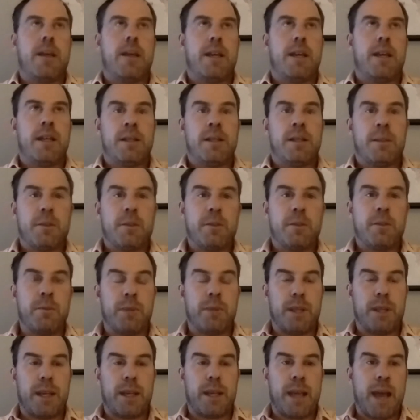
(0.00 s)
he's not moving,
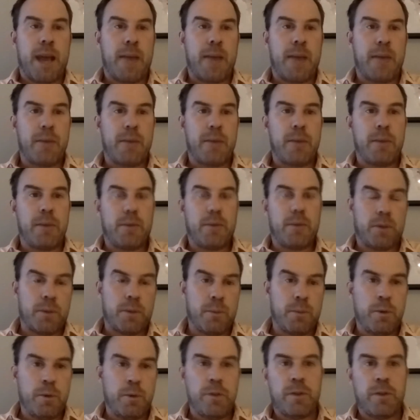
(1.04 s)
but the camera people are
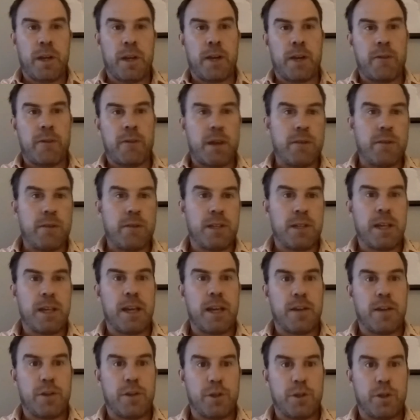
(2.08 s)
moving around to
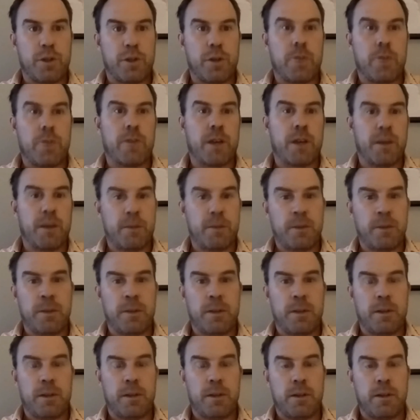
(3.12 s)
get the shot for him on,
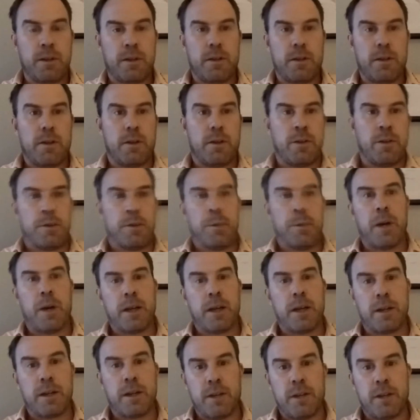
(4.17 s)
on, on the
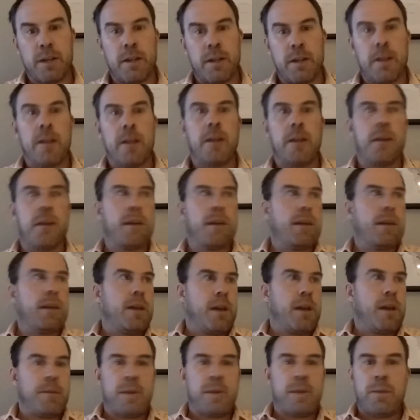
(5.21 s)
putting green,
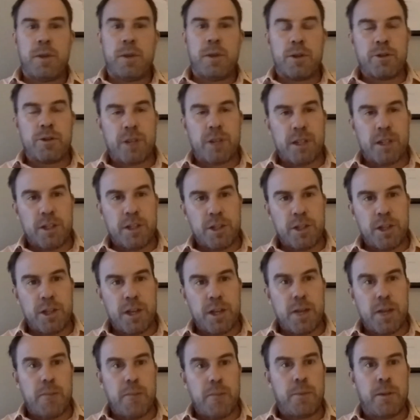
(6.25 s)
and maybe you're trying to
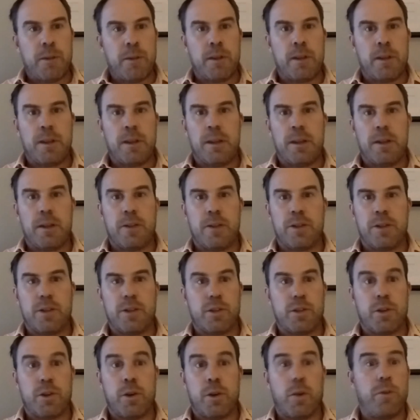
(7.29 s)
chip, and they're
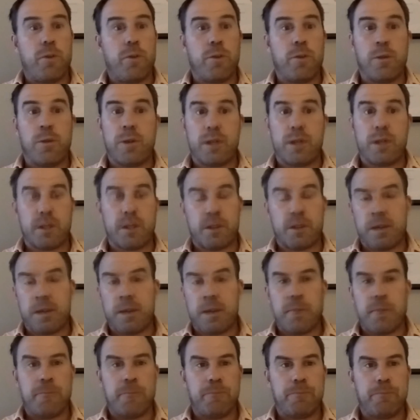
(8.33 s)
just all focused on
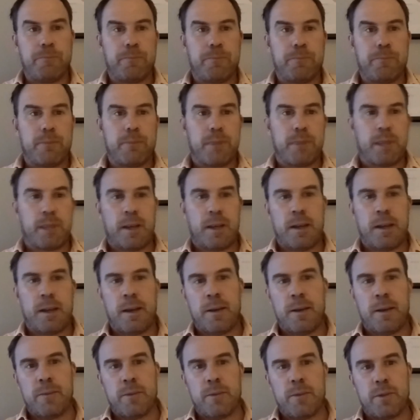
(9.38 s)
him.
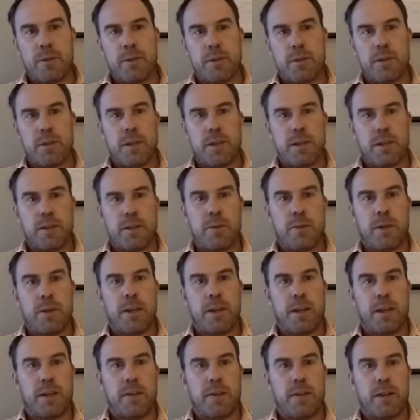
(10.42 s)
Um, so it's
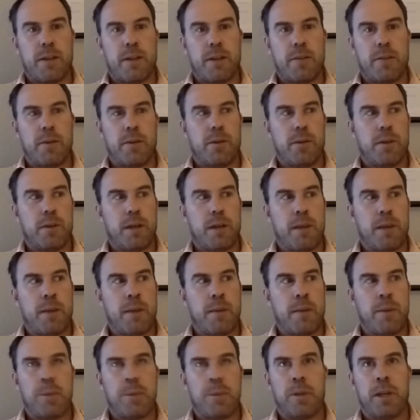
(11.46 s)
quite incredible. I
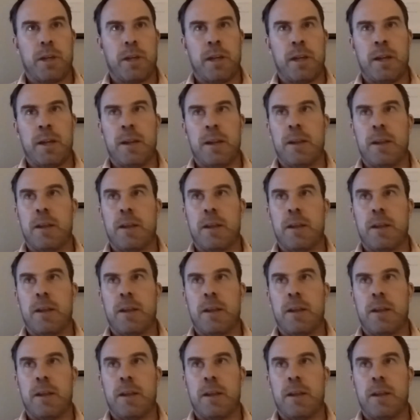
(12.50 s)
remember playing